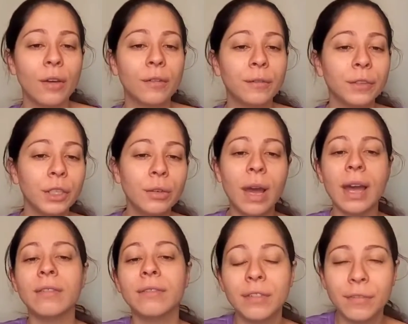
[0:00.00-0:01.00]
flew
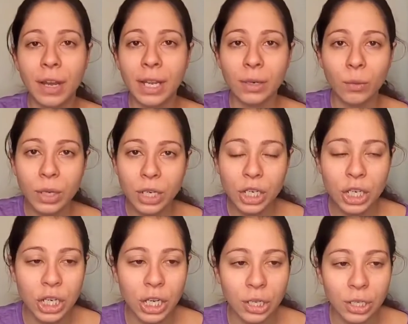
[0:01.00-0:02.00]
out of the fucking
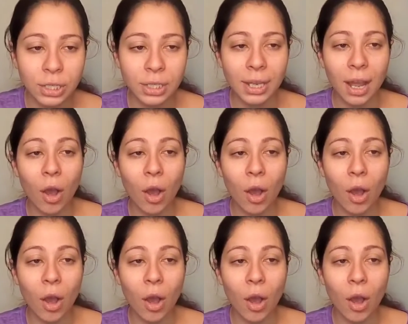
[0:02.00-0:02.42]
windshield